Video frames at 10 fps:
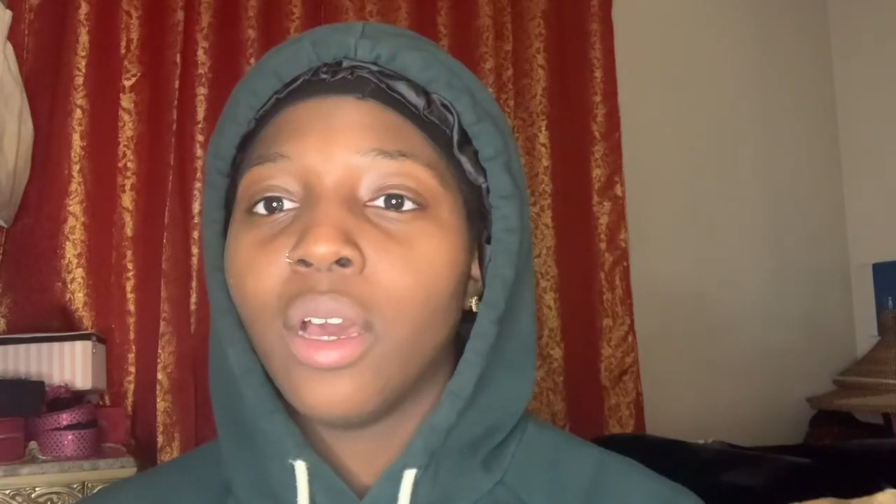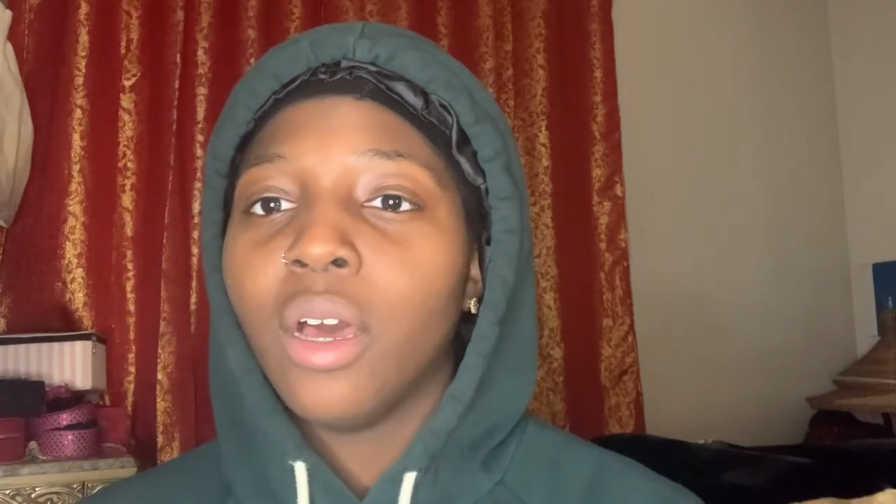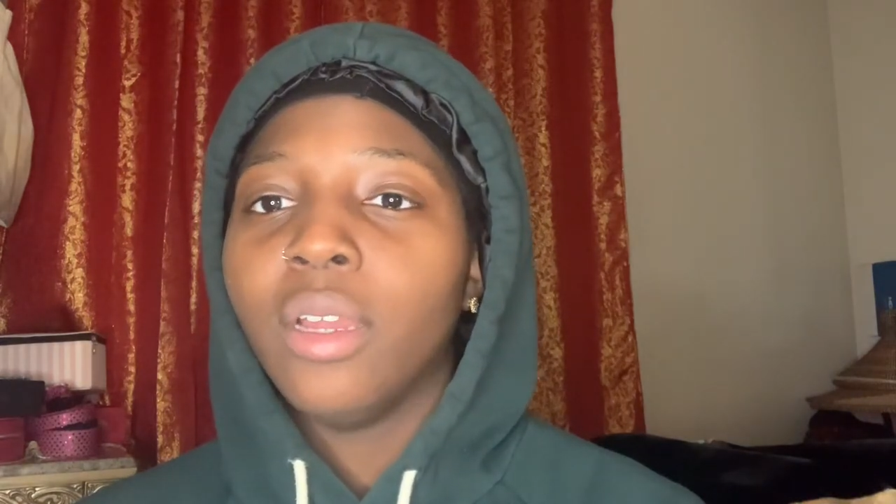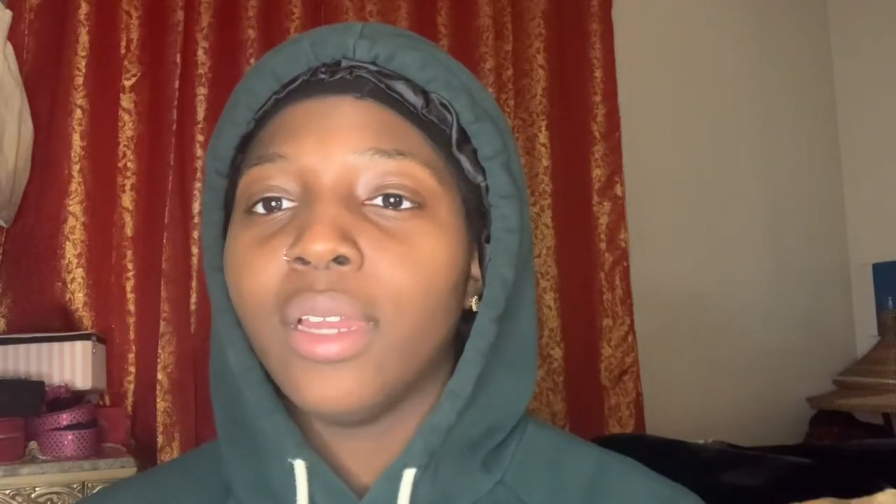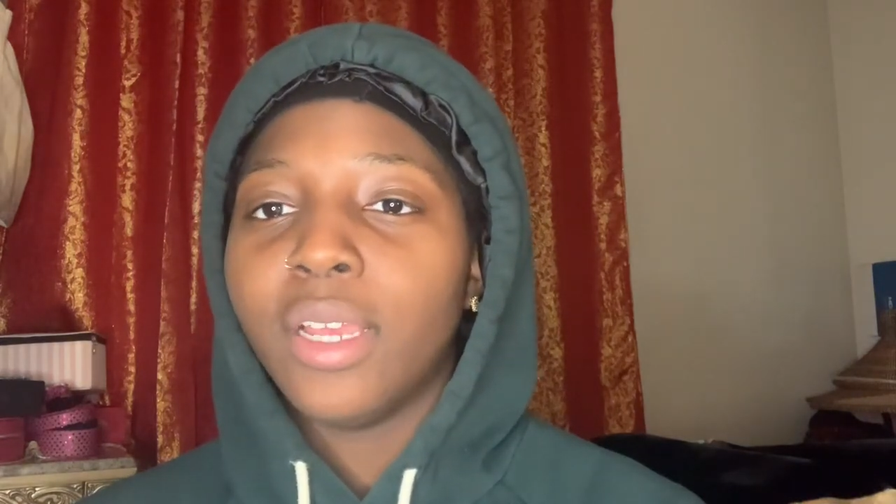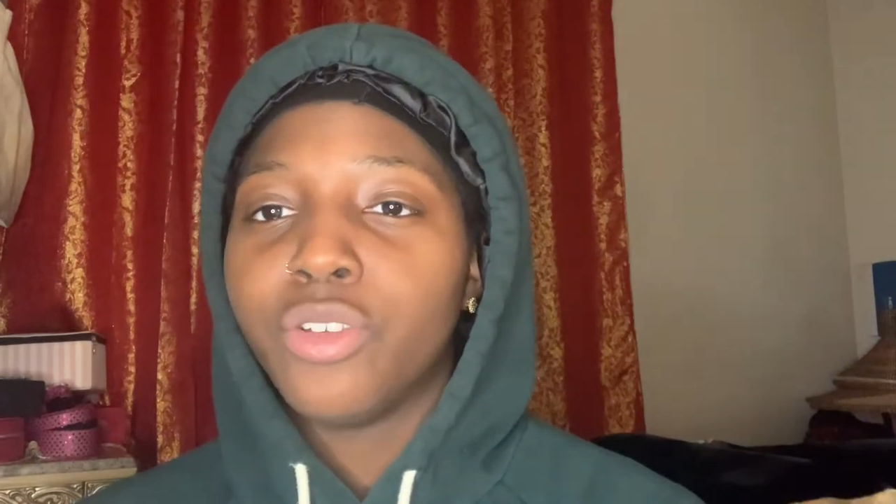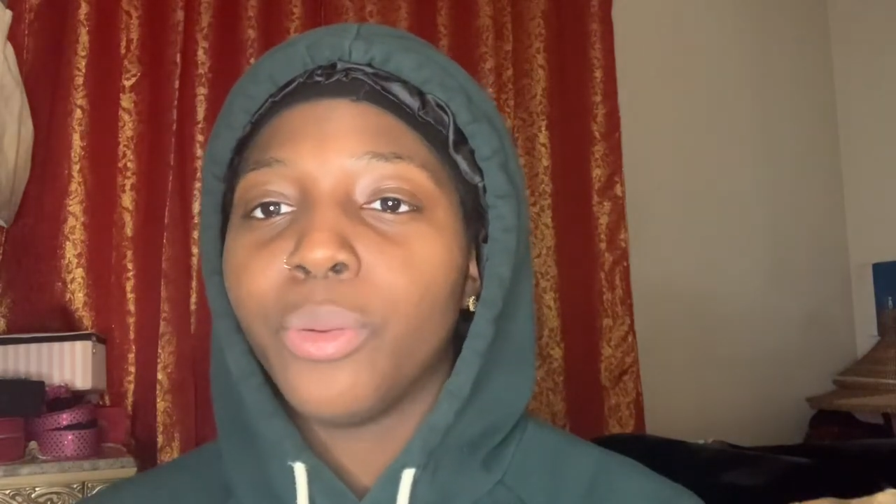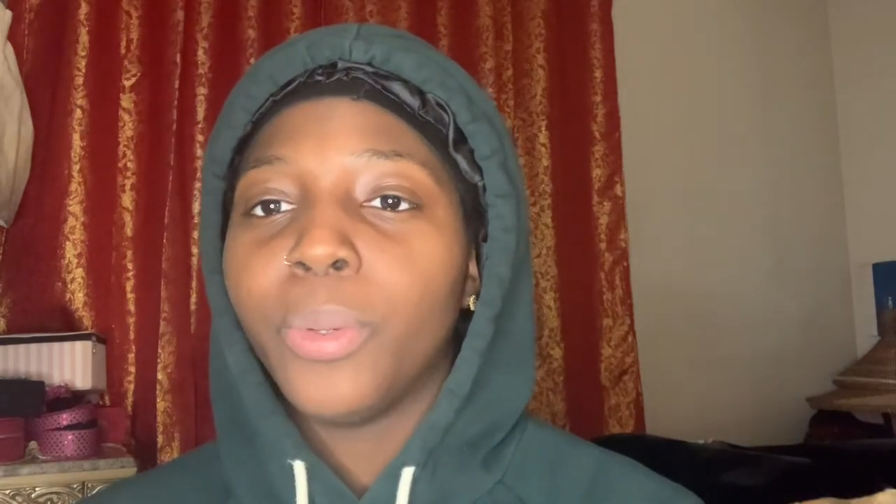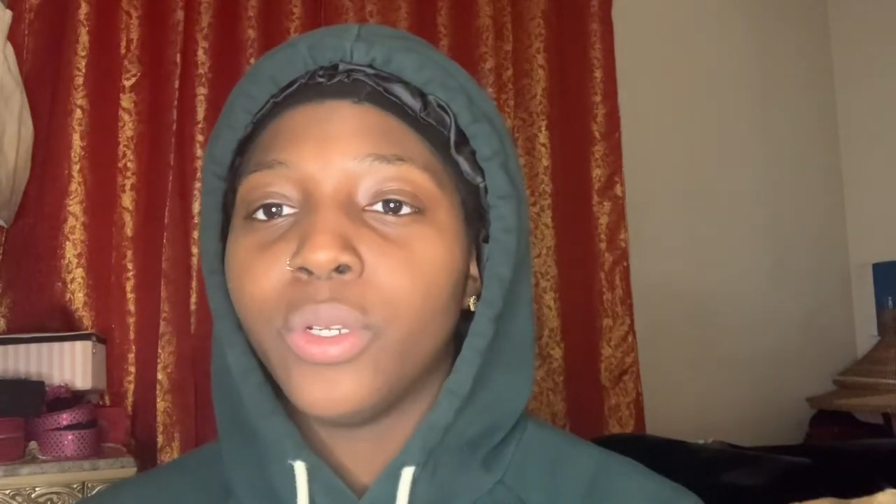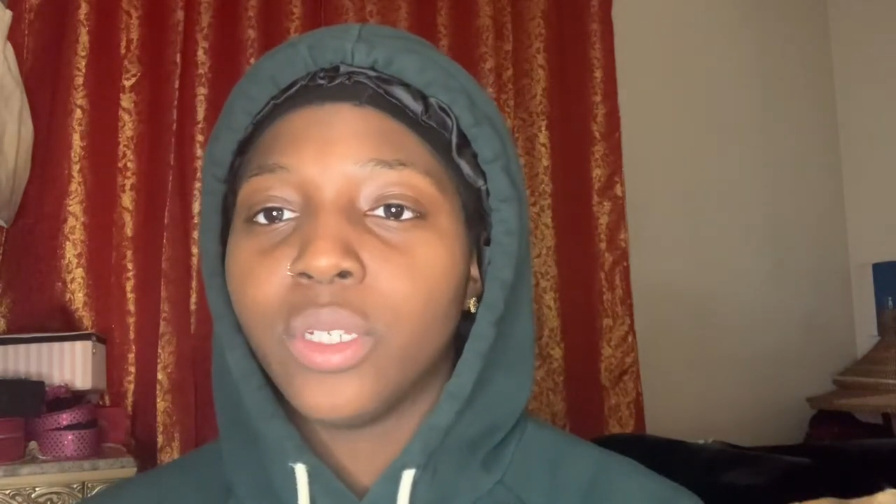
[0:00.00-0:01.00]
a nicer
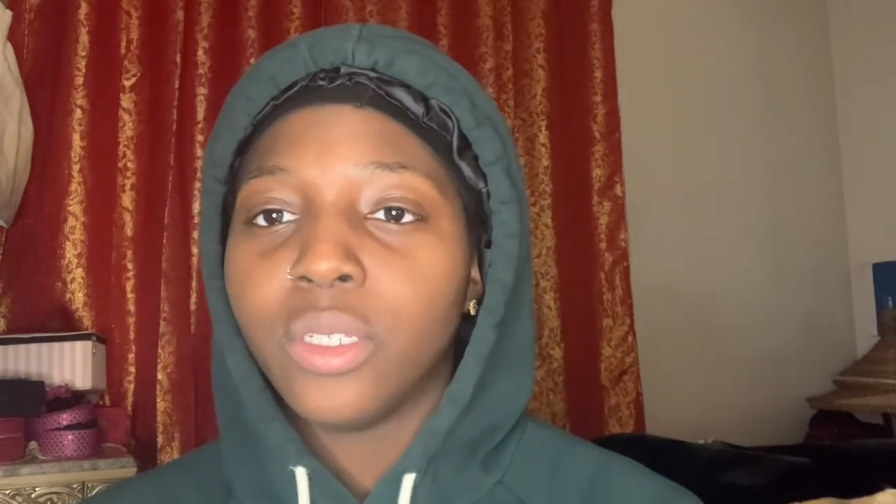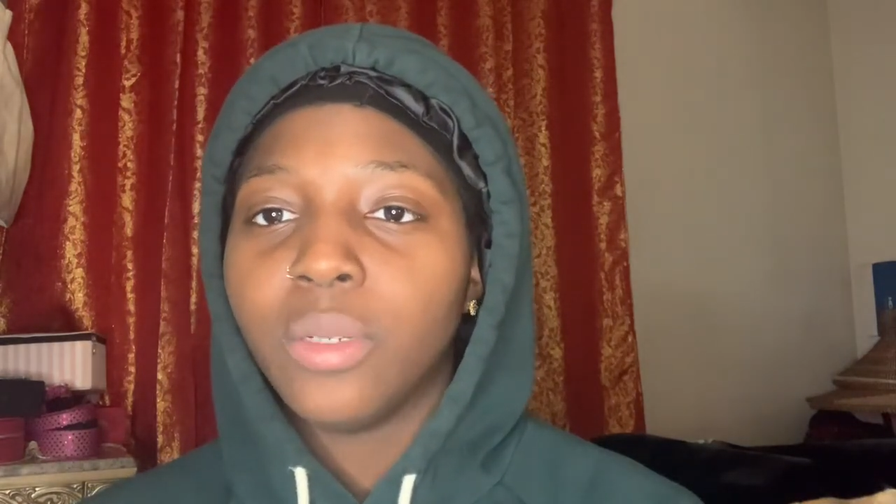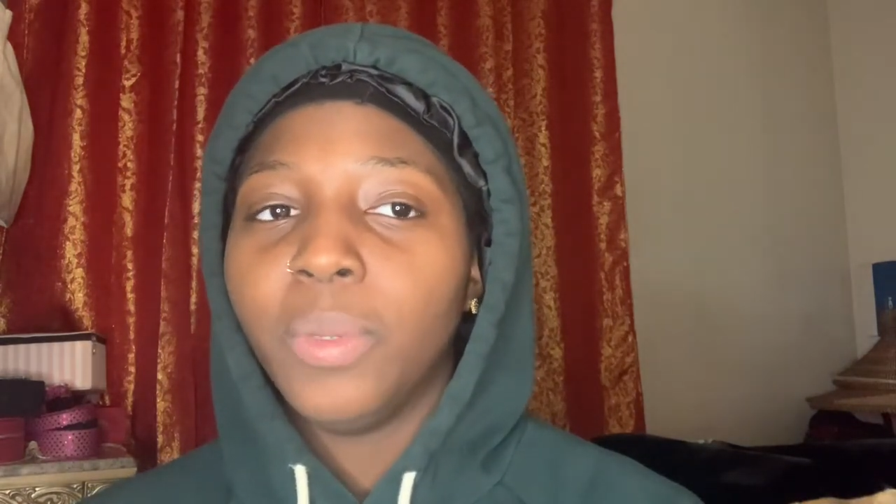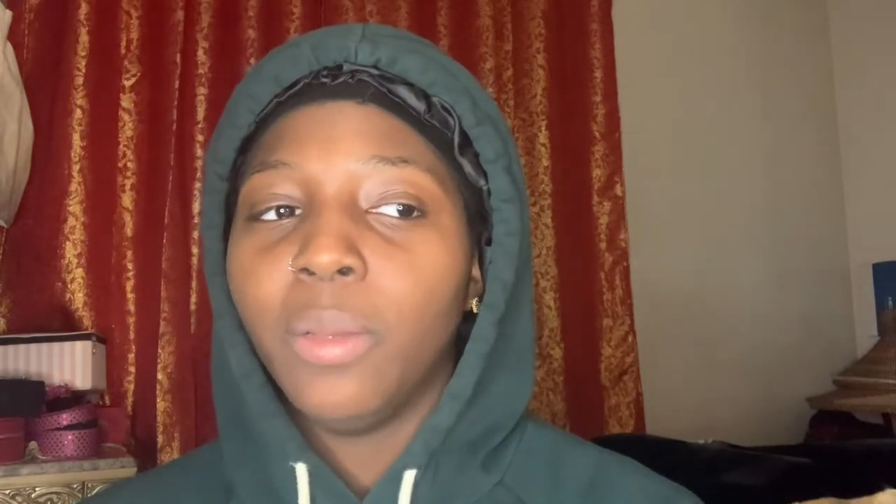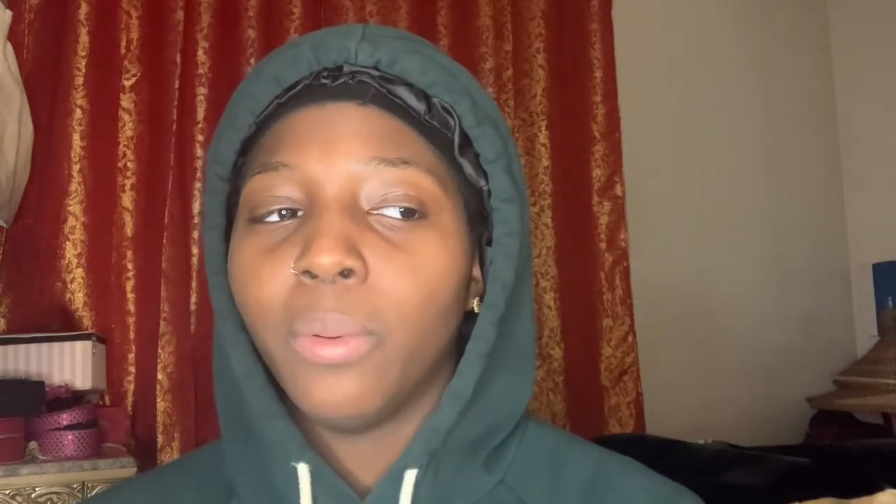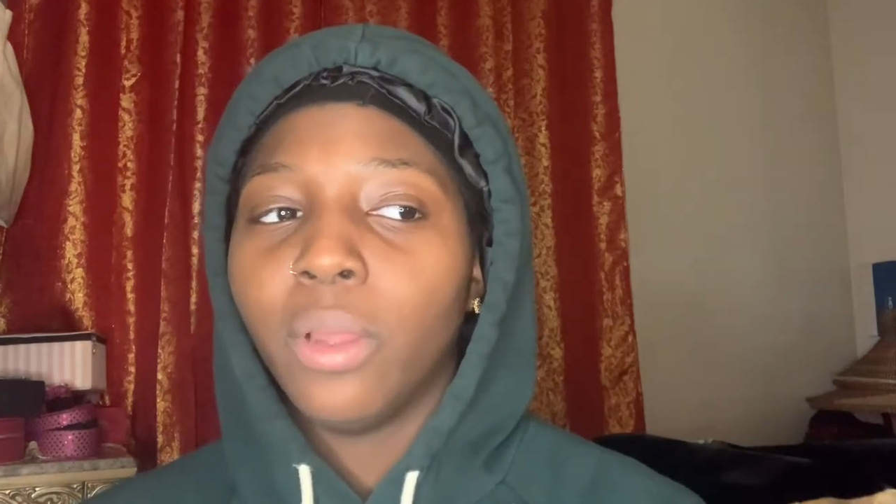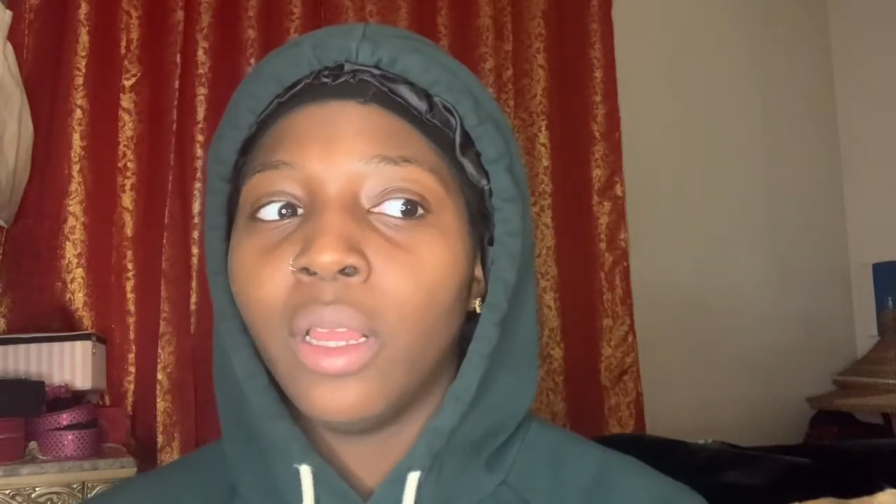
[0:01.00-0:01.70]
person to people